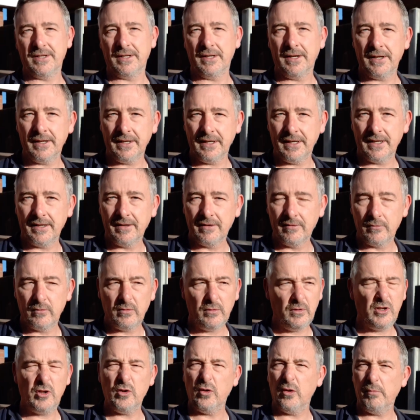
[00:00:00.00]
are like.
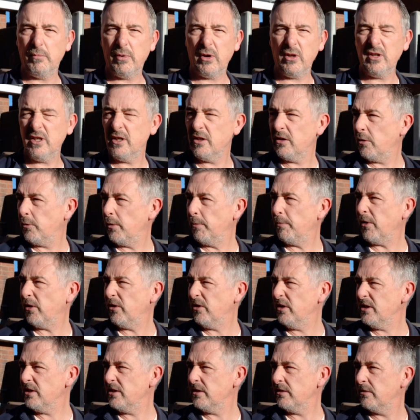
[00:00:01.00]
You call them pondies? Are we
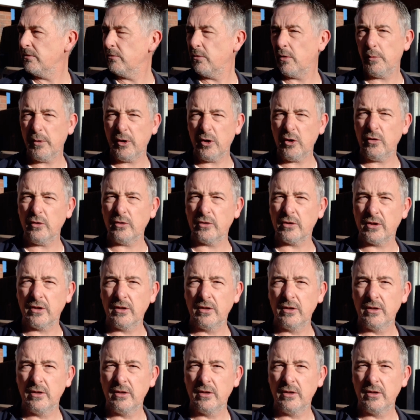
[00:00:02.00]
pondies? What are we called?